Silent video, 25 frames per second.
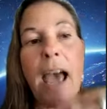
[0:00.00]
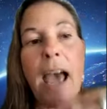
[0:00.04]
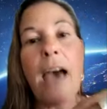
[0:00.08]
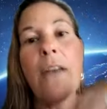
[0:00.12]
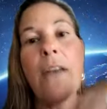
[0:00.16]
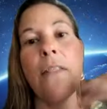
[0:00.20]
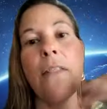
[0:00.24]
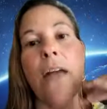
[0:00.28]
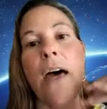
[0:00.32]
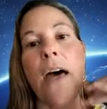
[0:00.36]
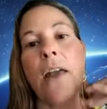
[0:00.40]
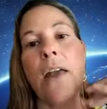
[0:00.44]

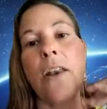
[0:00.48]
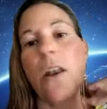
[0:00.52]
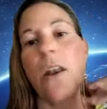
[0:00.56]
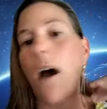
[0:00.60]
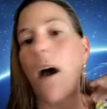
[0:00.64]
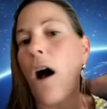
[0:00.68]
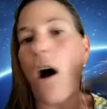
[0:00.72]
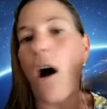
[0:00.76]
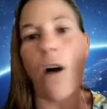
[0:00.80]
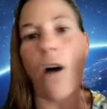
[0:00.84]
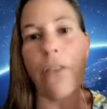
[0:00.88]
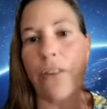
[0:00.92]
And then right.
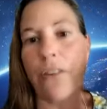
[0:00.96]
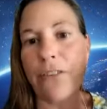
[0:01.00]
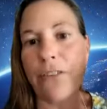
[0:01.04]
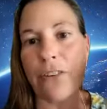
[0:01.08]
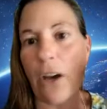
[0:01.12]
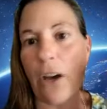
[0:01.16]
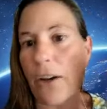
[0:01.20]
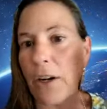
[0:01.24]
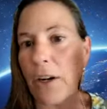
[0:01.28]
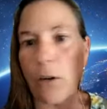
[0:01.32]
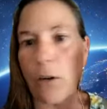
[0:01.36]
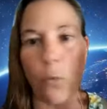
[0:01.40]
all of a
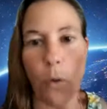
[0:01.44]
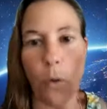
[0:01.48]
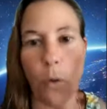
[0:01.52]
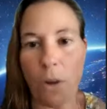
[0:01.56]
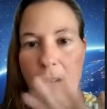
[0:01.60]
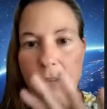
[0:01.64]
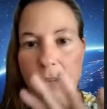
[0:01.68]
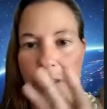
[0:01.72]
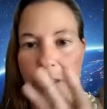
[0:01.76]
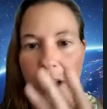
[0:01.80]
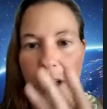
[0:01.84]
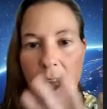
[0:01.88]
sudden, one
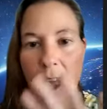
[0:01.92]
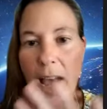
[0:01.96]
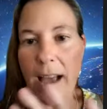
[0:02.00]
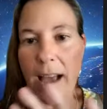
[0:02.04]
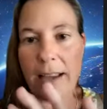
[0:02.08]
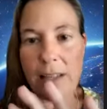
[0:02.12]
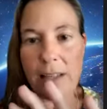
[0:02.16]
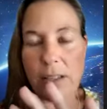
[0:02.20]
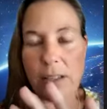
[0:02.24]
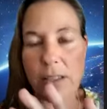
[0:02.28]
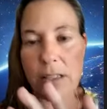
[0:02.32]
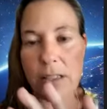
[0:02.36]
of the
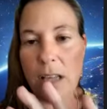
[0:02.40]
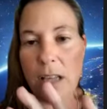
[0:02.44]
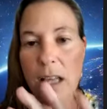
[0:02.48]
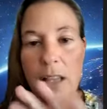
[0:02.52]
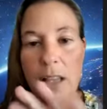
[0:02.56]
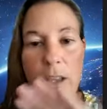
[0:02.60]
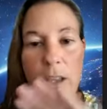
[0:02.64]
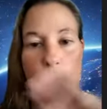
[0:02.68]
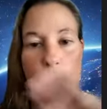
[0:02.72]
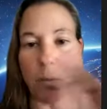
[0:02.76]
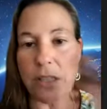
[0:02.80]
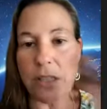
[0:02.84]
guys
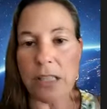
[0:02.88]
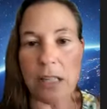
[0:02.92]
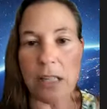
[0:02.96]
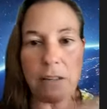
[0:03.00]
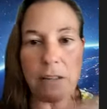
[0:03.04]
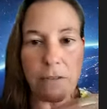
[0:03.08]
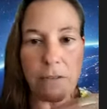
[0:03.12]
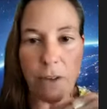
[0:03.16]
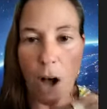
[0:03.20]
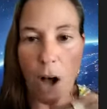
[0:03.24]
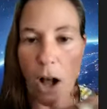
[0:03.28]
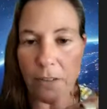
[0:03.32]
that was
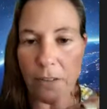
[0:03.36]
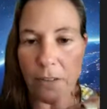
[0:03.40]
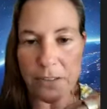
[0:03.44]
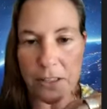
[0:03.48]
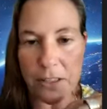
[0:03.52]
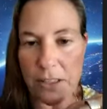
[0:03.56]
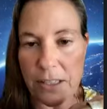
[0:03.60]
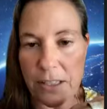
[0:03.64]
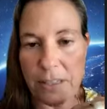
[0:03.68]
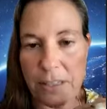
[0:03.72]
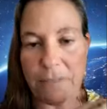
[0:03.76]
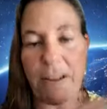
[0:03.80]
involved
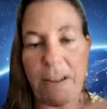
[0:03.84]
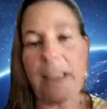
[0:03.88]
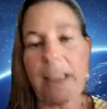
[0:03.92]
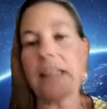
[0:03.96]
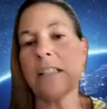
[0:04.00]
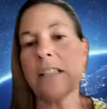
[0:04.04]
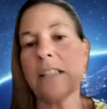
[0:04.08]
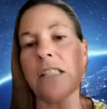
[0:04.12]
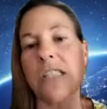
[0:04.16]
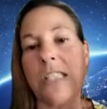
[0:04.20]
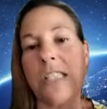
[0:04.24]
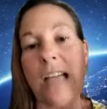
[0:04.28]
in this
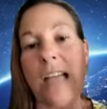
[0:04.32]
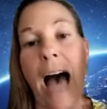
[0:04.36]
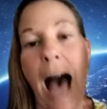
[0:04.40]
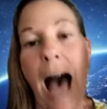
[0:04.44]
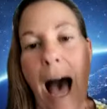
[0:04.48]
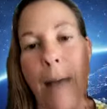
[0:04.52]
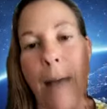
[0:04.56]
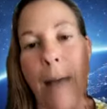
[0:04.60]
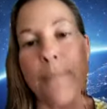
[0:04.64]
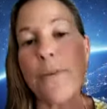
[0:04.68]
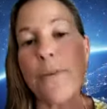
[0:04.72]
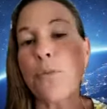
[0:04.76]
fight
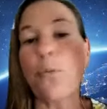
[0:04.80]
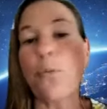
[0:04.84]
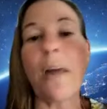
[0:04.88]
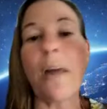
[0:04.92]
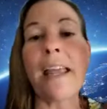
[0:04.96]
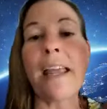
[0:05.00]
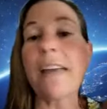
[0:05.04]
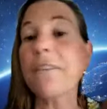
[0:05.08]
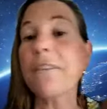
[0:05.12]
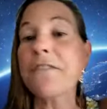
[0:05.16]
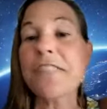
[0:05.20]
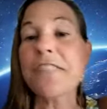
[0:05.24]
stopped,
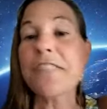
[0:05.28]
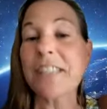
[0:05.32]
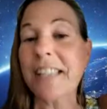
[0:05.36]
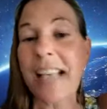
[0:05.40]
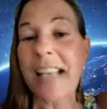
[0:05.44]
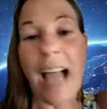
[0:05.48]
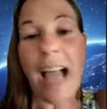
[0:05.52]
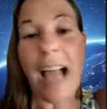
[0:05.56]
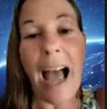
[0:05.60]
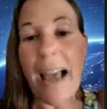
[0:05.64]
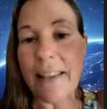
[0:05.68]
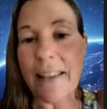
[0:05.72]
waved to
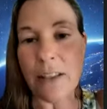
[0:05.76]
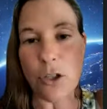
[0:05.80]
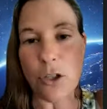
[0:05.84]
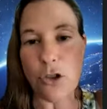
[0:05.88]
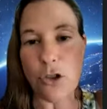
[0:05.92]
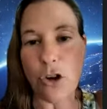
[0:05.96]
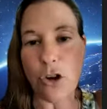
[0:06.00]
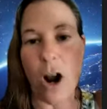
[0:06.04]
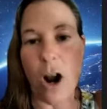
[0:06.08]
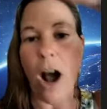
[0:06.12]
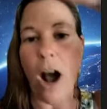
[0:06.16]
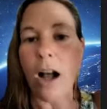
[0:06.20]
the guy in the
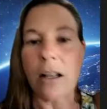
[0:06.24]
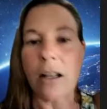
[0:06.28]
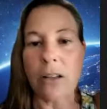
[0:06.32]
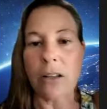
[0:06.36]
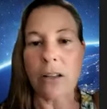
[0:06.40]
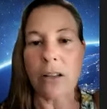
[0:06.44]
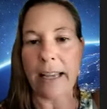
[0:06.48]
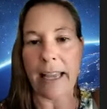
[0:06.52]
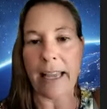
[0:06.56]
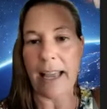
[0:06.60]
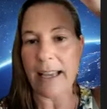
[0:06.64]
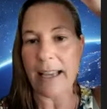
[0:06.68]
truck,
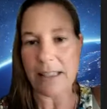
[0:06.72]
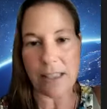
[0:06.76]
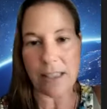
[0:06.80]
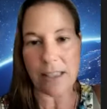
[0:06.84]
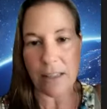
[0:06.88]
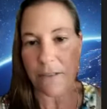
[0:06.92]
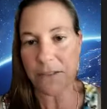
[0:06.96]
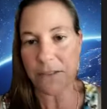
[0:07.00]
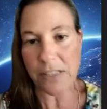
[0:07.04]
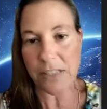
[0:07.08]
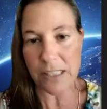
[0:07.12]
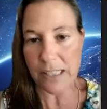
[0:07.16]
like, as
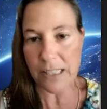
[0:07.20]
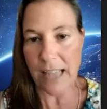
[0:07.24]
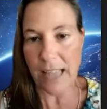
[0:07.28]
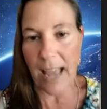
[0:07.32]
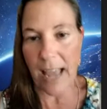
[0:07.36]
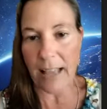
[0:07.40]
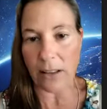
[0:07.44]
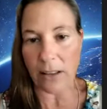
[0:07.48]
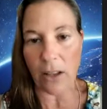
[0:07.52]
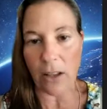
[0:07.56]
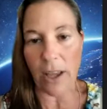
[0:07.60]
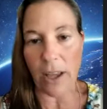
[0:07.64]
if to
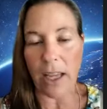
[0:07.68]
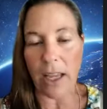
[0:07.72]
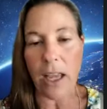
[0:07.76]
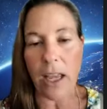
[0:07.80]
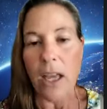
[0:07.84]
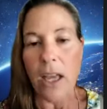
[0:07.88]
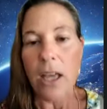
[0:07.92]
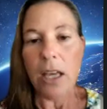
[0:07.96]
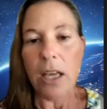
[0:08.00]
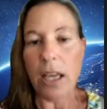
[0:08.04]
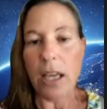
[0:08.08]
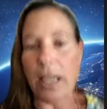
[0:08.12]
say, like,
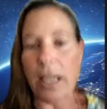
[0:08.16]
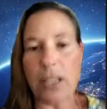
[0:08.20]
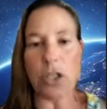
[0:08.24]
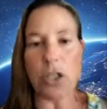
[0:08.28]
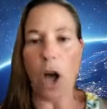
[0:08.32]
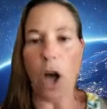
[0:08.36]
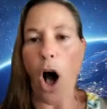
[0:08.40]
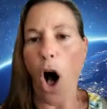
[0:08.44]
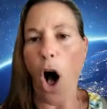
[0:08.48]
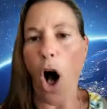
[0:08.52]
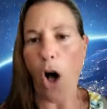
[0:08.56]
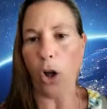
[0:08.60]
it's
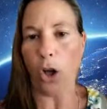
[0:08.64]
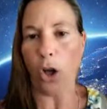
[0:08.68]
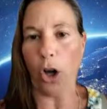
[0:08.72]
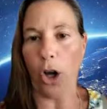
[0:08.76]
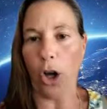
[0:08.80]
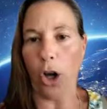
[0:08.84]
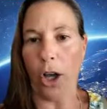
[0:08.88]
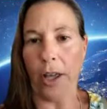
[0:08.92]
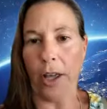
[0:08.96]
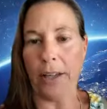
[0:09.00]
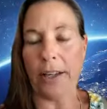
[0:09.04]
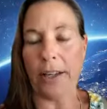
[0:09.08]
all
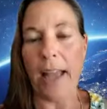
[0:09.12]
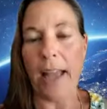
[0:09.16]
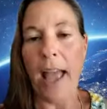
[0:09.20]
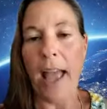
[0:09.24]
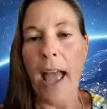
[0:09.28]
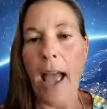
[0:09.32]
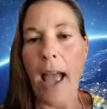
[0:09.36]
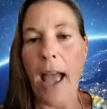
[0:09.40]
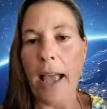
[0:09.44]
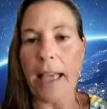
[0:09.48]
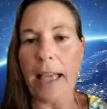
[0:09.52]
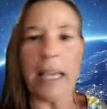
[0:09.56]
good
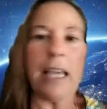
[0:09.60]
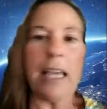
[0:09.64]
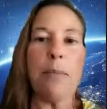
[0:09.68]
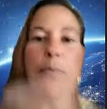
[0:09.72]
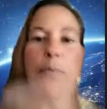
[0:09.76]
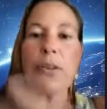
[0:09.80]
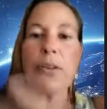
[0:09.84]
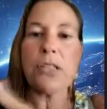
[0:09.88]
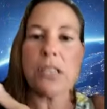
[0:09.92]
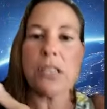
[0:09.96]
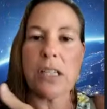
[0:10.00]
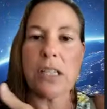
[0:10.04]
he
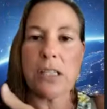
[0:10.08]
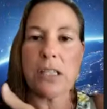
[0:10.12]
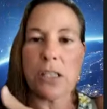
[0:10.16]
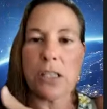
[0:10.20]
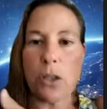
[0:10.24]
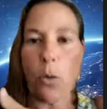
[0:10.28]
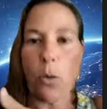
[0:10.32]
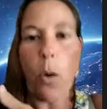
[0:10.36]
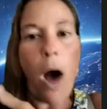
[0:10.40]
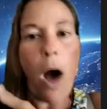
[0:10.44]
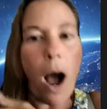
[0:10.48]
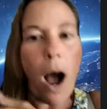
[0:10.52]
proceeds
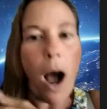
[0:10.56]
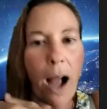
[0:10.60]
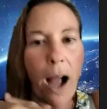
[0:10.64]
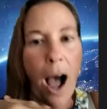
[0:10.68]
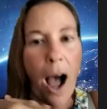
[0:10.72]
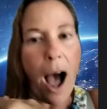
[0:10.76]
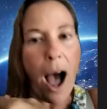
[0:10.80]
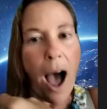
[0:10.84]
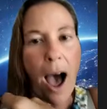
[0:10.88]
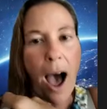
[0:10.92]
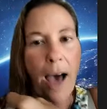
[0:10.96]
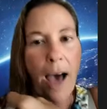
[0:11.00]
to walk
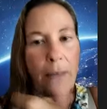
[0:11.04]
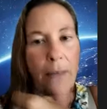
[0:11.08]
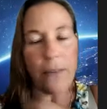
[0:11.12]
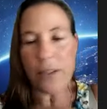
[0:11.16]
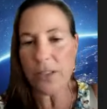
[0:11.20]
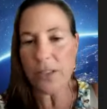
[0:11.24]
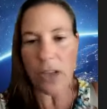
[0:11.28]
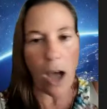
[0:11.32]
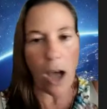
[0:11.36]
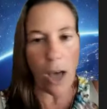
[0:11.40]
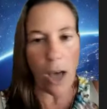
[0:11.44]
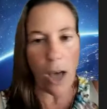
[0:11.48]
on.
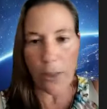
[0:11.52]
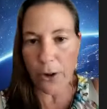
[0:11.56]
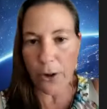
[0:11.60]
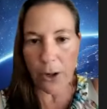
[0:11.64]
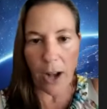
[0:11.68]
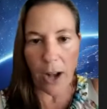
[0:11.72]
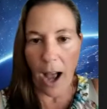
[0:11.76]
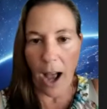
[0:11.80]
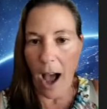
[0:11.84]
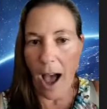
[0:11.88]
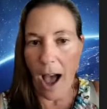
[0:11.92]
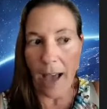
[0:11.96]
This other
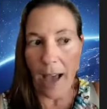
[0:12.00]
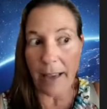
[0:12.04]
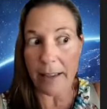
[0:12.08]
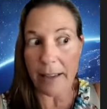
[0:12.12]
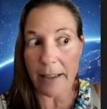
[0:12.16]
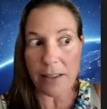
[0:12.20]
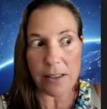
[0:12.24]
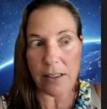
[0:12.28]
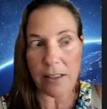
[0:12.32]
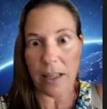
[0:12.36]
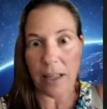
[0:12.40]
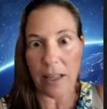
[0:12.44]
guy
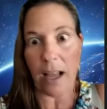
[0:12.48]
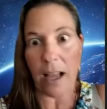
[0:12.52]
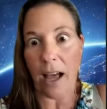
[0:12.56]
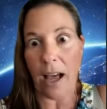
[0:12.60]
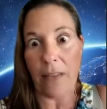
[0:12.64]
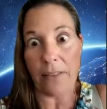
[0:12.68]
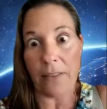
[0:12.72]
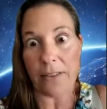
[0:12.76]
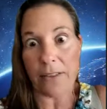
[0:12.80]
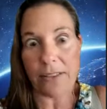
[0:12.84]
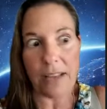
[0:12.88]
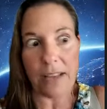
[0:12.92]
is like
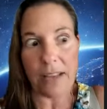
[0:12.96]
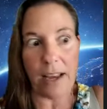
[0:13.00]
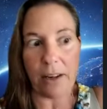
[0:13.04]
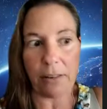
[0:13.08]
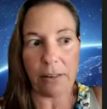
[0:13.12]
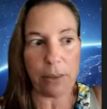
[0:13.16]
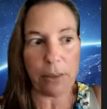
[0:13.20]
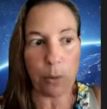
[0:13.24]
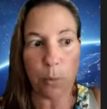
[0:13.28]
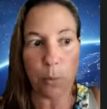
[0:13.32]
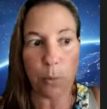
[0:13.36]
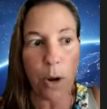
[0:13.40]
on the side
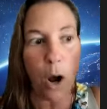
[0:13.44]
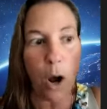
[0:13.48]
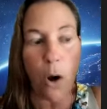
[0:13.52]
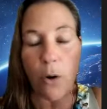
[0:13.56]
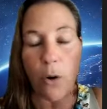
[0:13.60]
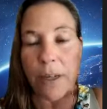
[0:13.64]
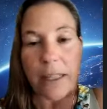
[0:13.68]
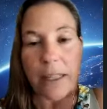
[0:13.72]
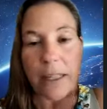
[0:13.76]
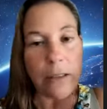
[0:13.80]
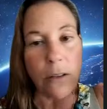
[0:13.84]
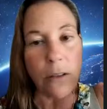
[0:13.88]
of the
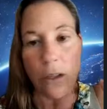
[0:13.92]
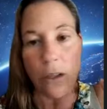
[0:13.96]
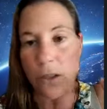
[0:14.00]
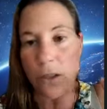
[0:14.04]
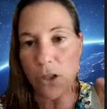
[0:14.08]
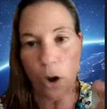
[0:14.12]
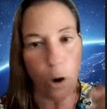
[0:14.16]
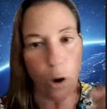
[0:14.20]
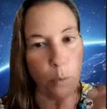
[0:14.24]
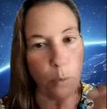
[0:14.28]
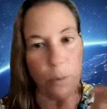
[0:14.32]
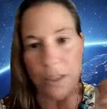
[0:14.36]
road. He
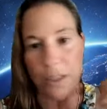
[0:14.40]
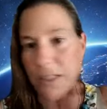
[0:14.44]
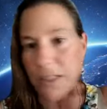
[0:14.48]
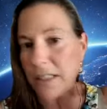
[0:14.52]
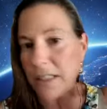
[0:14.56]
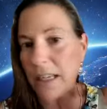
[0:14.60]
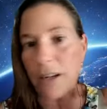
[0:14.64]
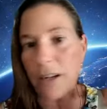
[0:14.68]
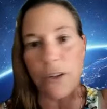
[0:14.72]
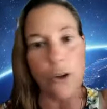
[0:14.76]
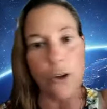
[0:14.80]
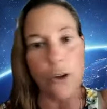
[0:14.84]
looked homeless.
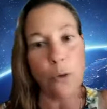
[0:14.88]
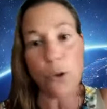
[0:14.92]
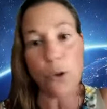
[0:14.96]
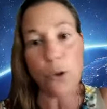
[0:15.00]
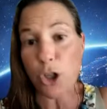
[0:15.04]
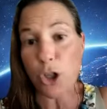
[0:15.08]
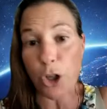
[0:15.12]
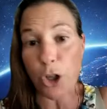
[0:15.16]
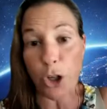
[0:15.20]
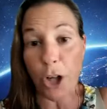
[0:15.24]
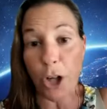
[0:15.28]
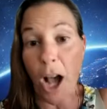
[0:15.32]
He had no
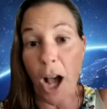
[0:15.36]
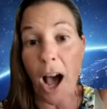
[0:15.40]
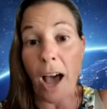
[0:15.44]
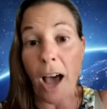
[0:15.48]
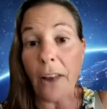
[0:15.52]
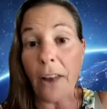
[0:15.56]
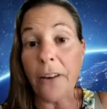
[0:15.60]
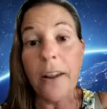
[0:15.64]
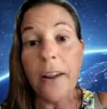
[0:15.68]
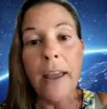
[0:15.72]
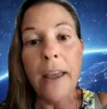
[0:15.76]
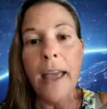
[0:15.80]
shirt
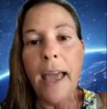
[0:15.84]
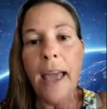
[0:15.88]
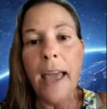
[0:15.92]
on.